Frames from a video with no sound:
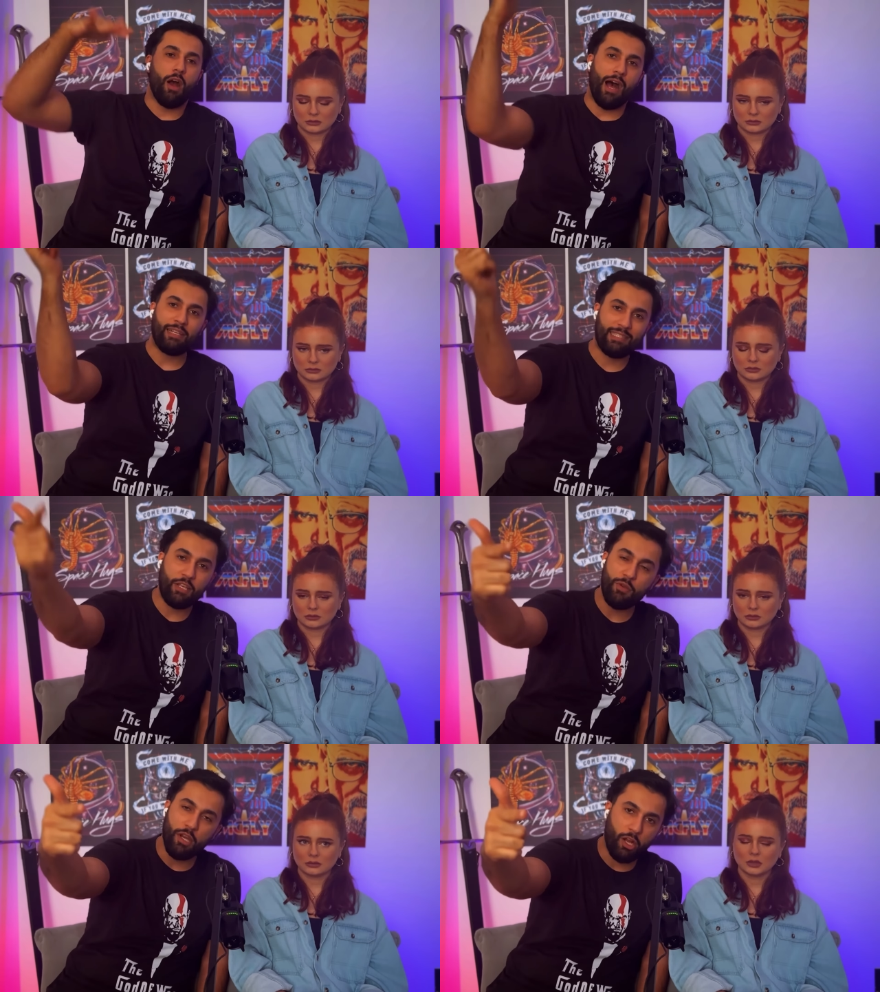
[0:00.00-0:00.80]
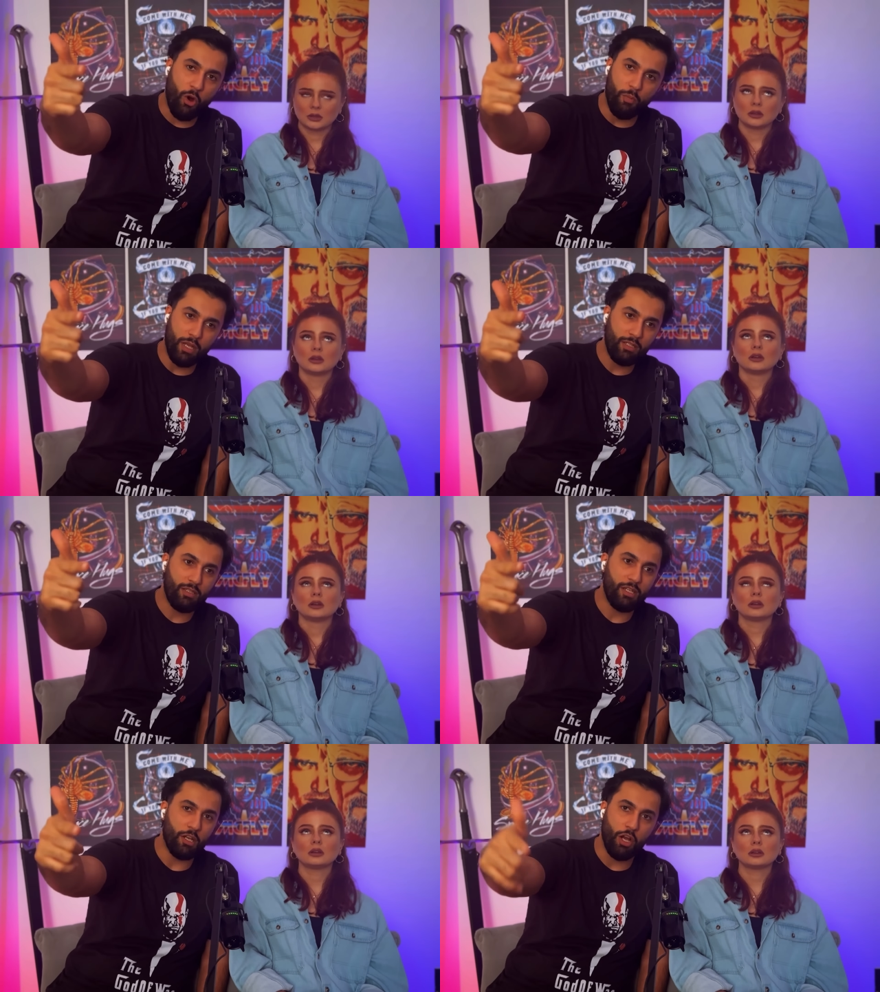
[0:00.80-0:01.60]
Speaker 1: I see you in the
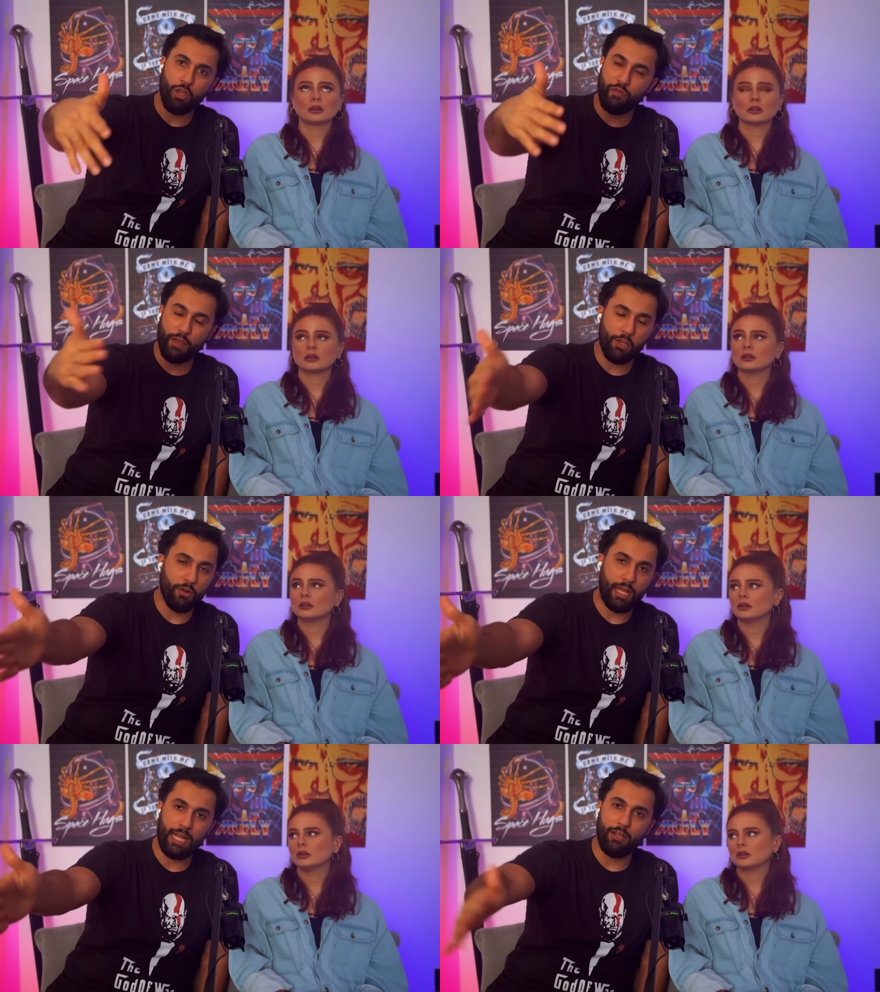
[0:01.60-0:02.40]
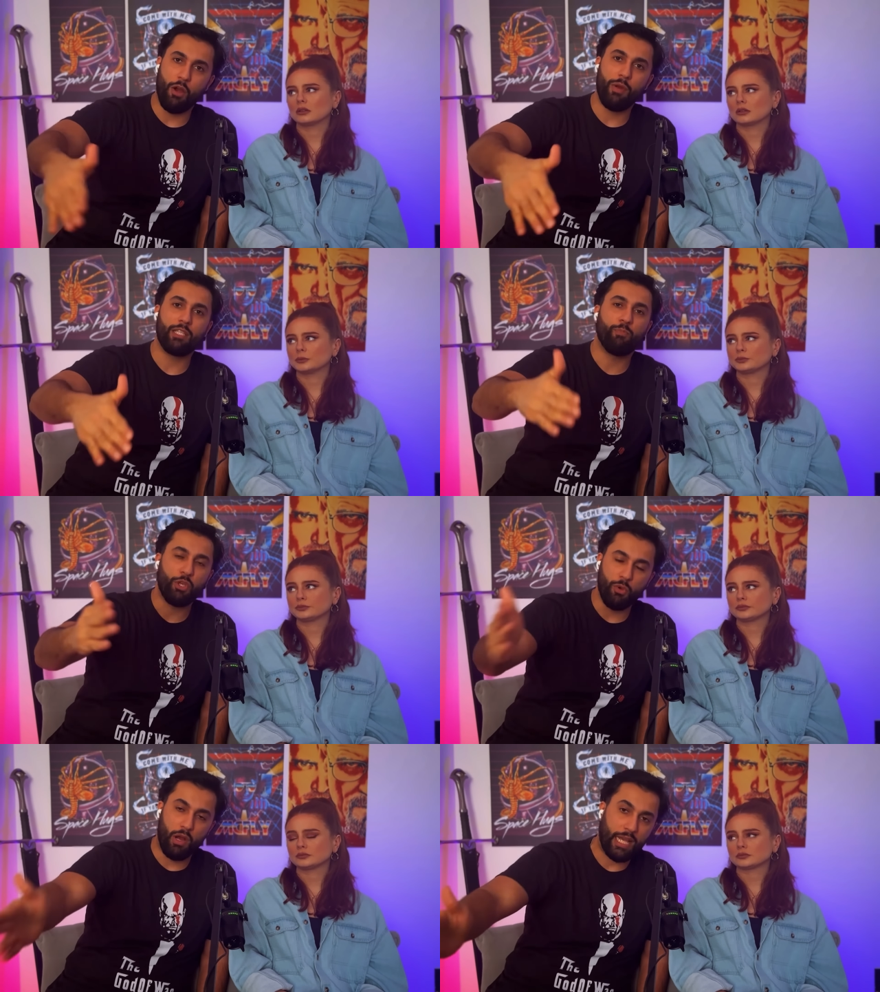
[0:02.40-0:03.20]
comments. You know, you think you're not getting noticed, but
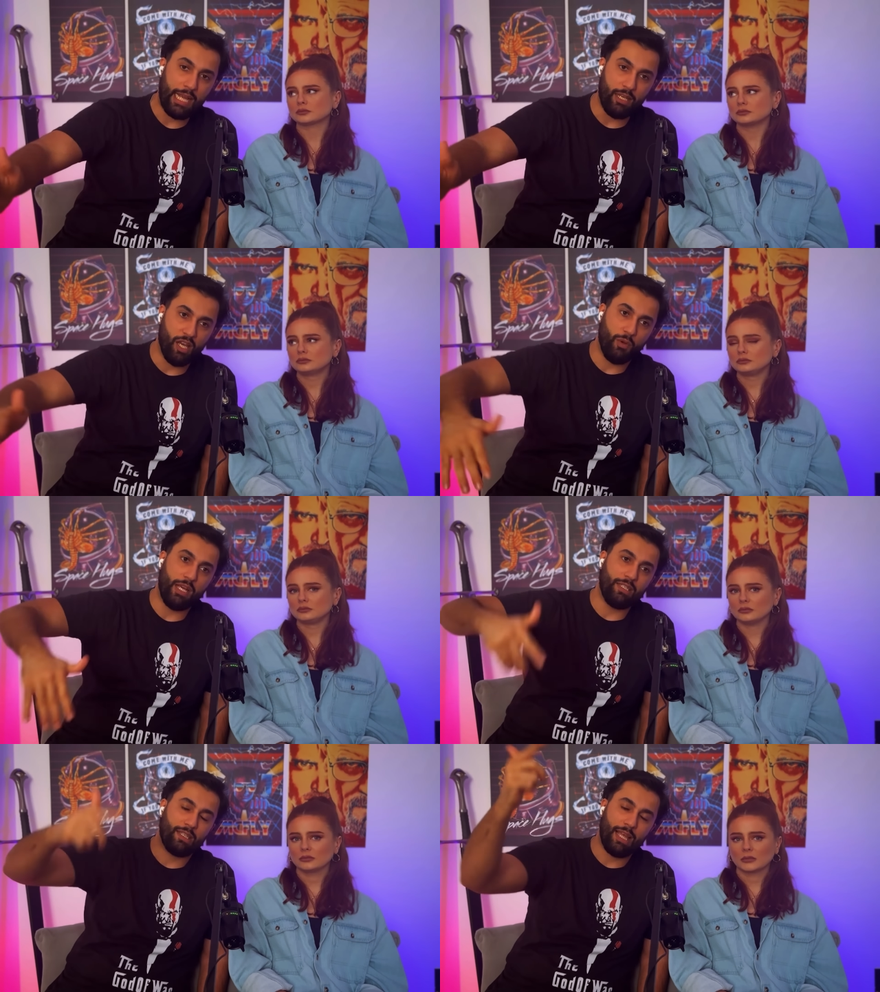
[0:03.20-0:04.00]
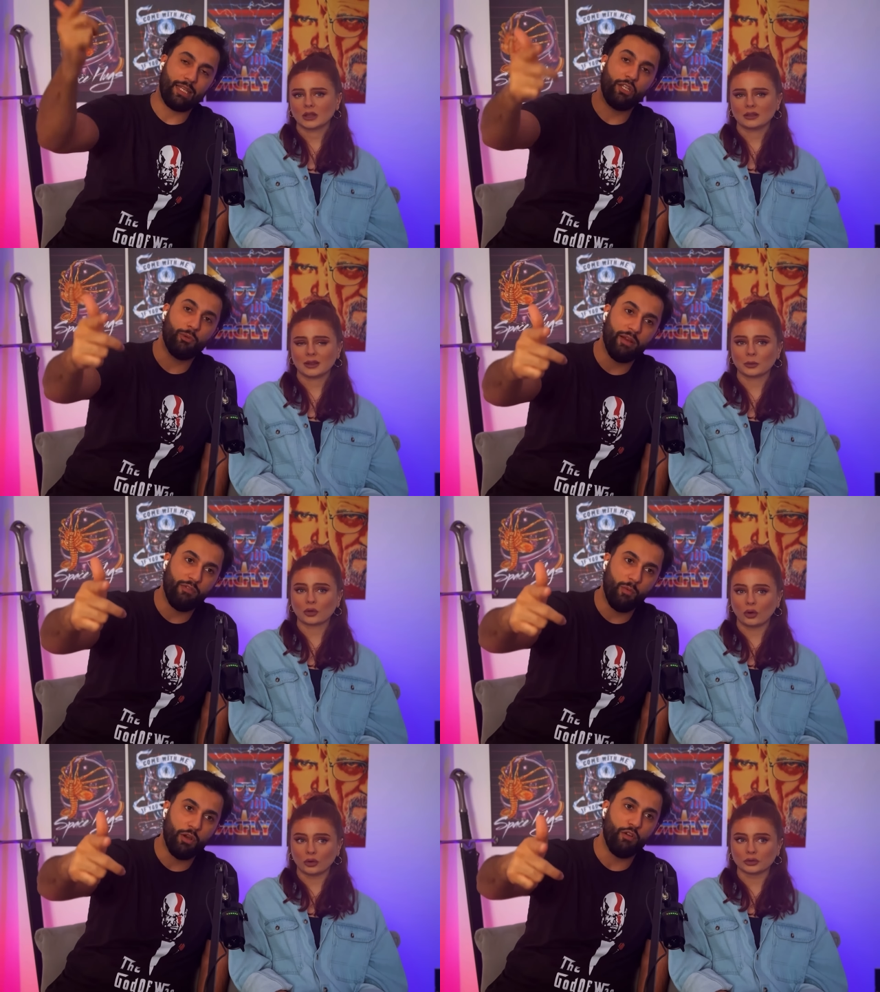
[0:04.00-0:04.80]
you are getting noticed. Thank you to
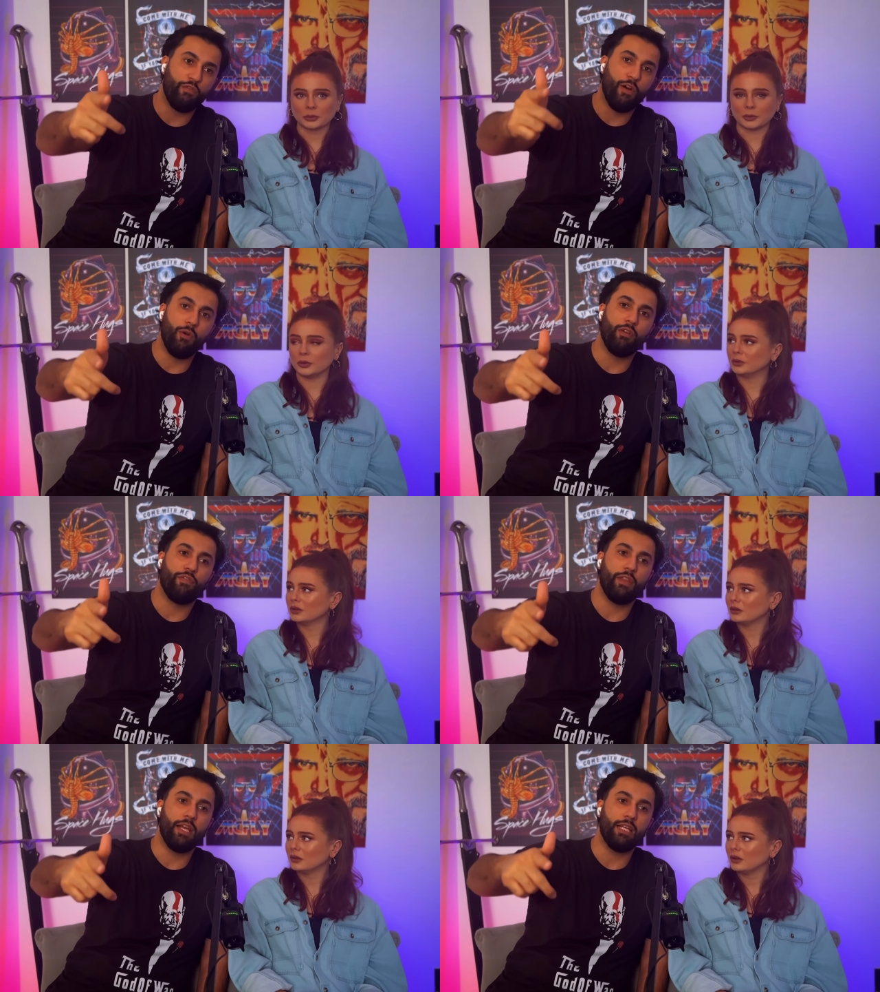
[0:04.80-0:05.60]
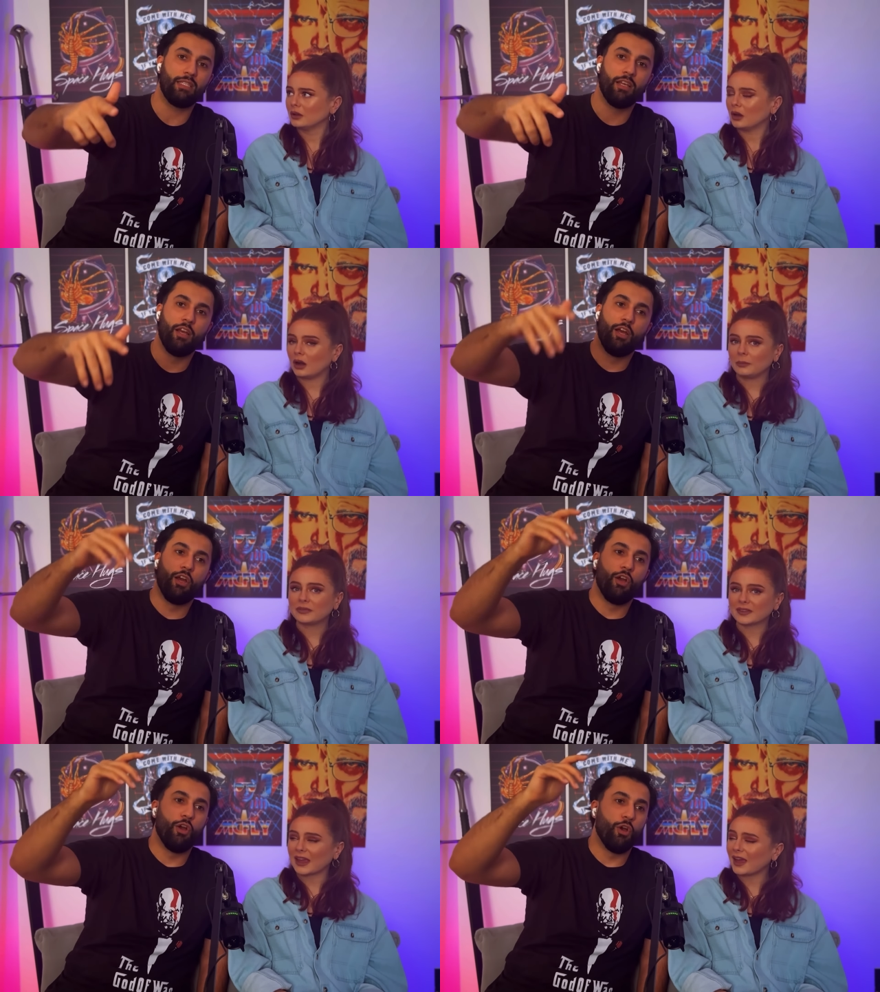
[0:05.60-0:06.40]
everyone who voted for this. I'm
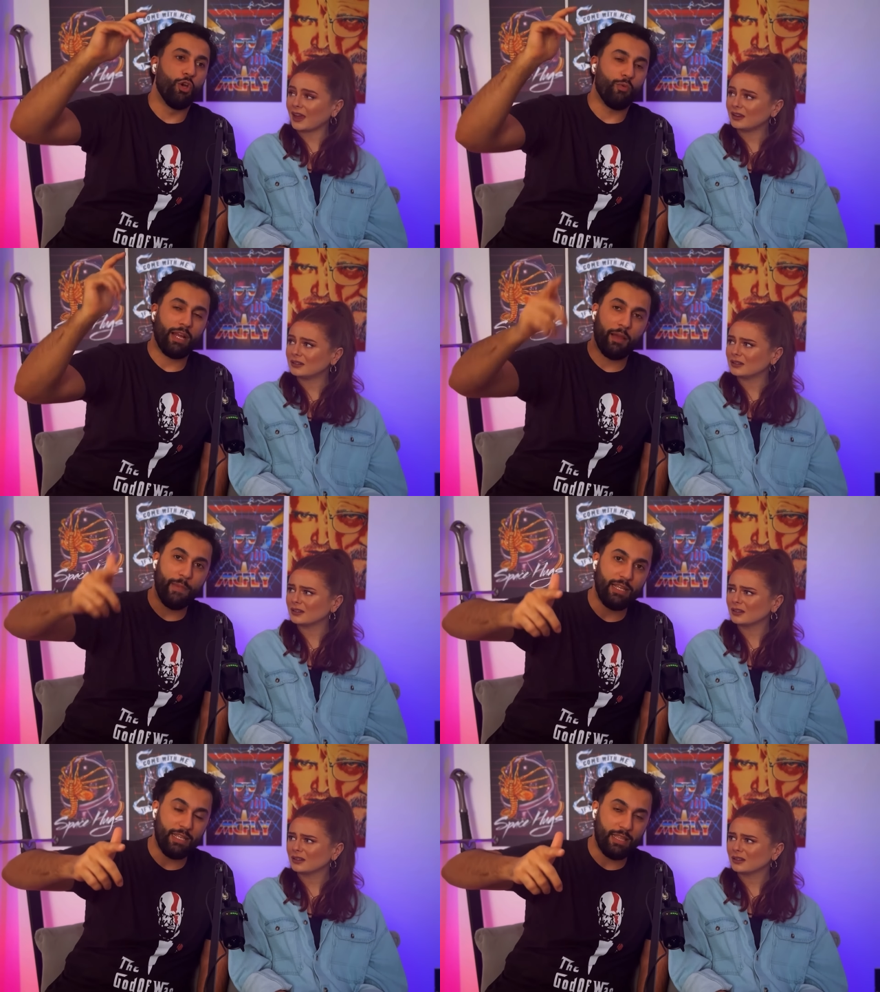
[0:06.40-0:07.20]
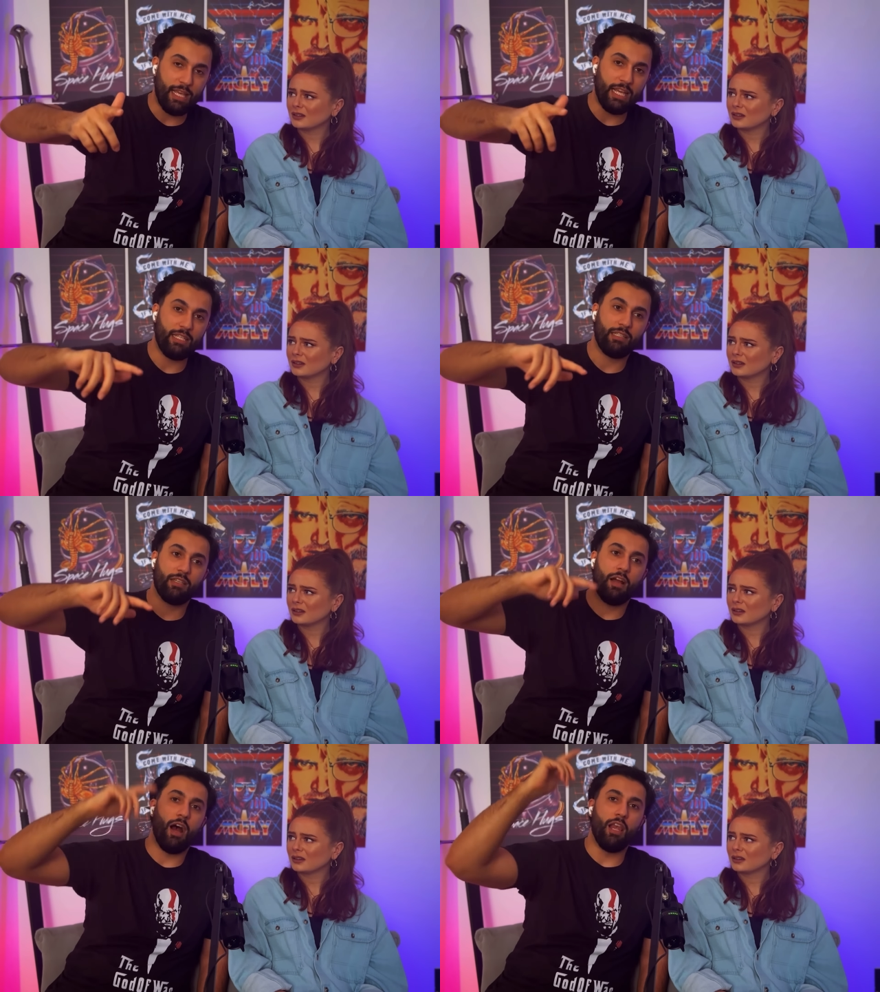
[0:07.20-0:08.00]
scared. Who recommended this.
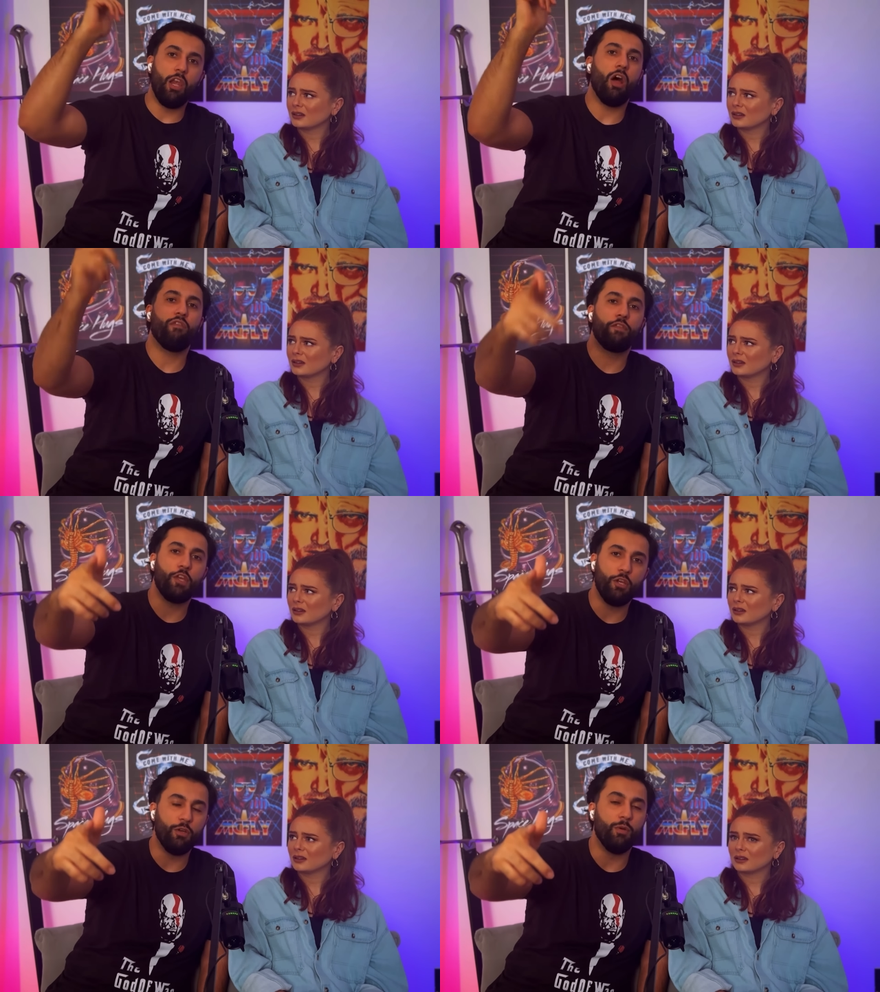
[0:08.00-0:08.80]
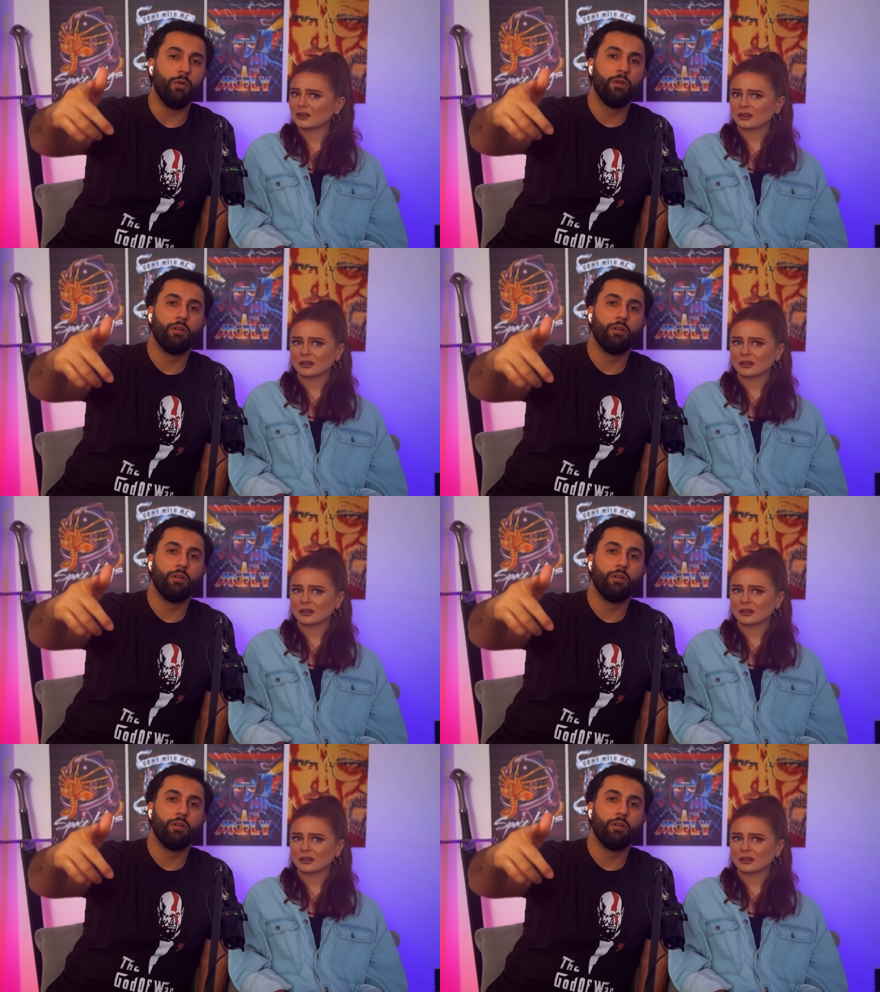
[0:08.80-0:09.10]
I love you.